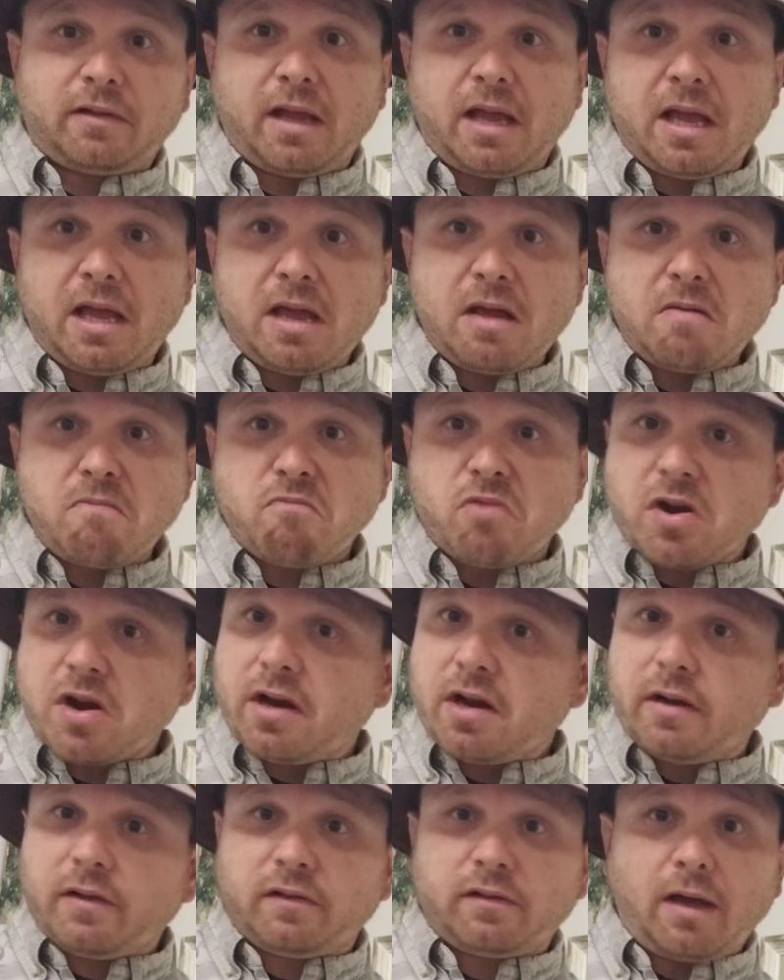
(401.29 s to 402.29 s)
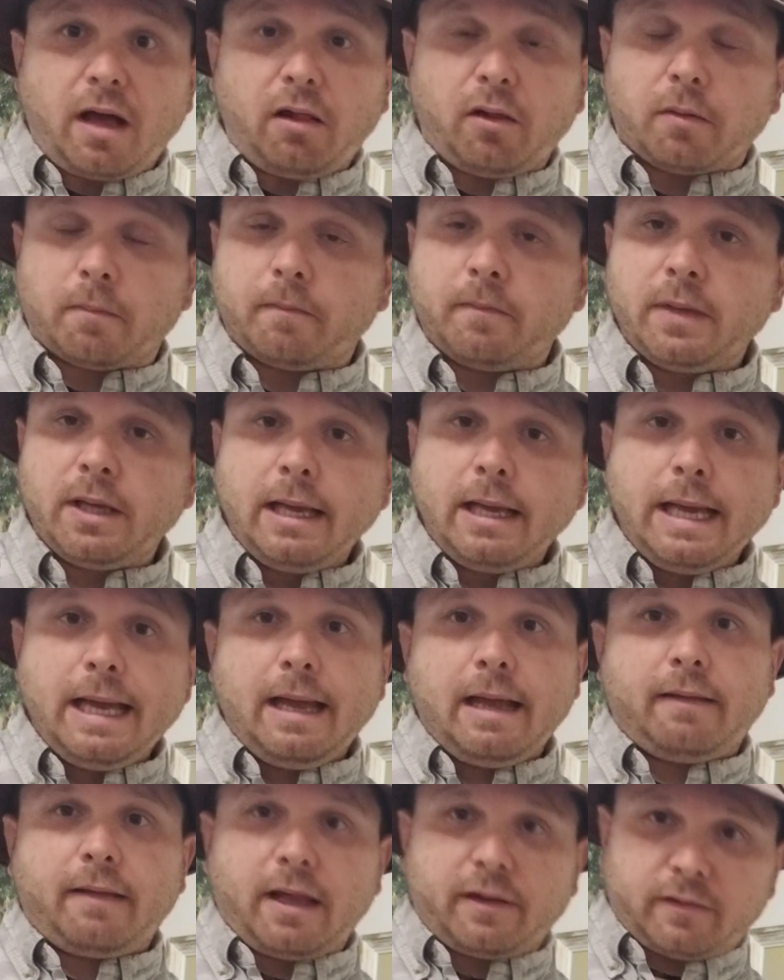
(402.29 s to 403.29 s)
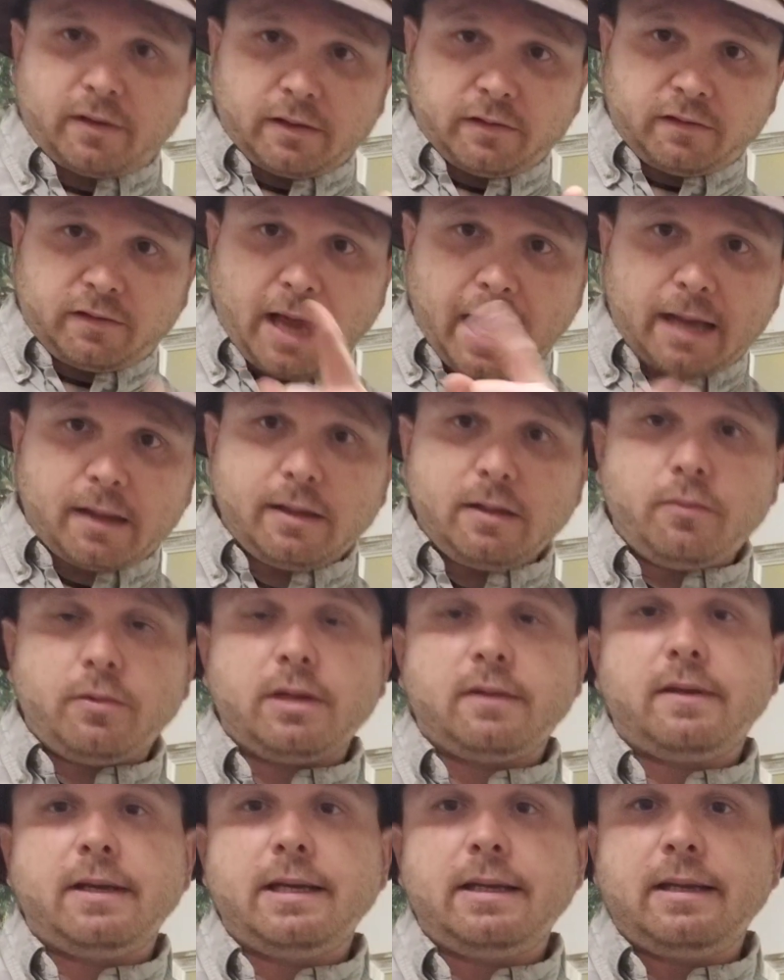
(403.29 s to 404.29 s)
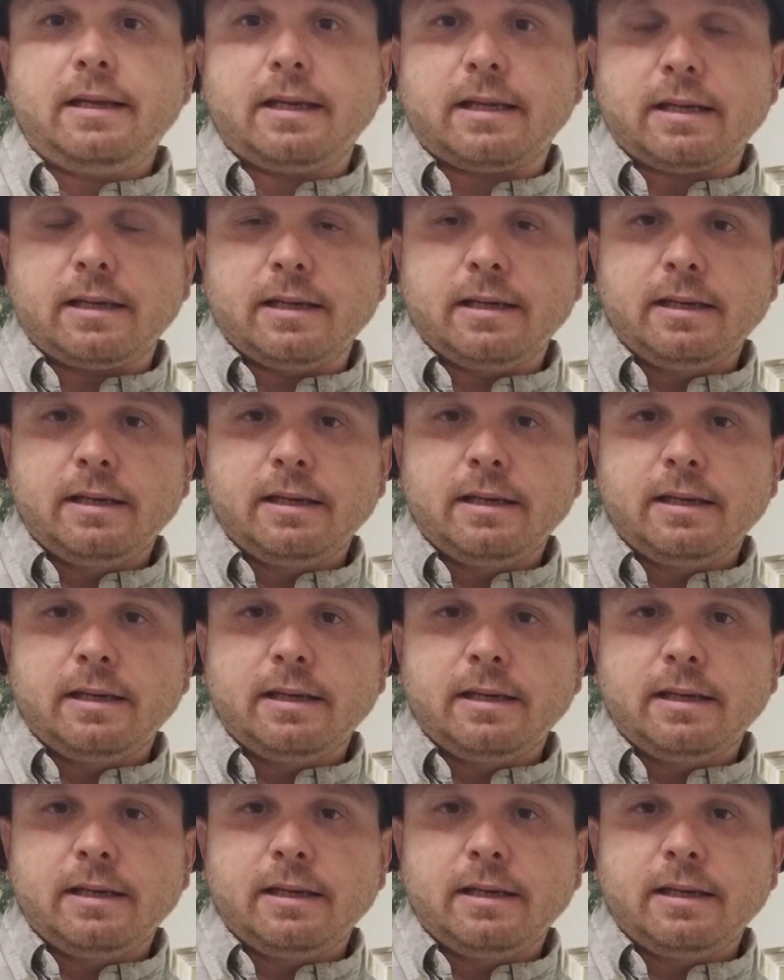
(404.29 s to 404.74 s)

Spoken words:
and we're going to sell them. And that's exactly what they did.